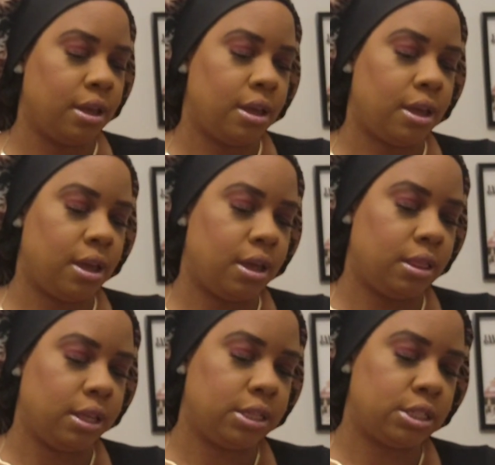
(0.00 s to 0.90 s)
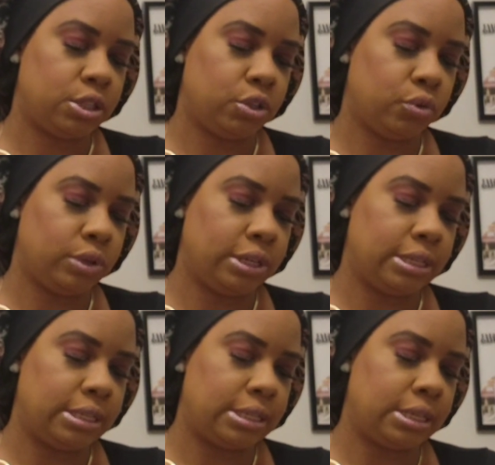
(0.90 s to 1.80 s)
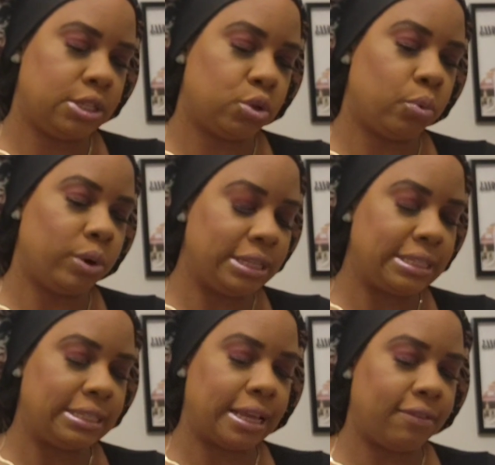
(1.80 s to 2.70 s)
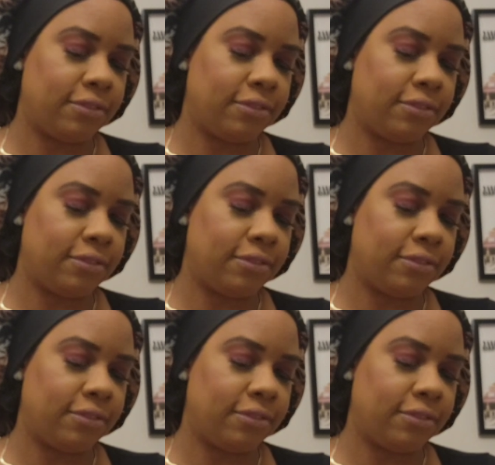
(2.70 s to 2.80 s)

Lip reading: a lace unit 27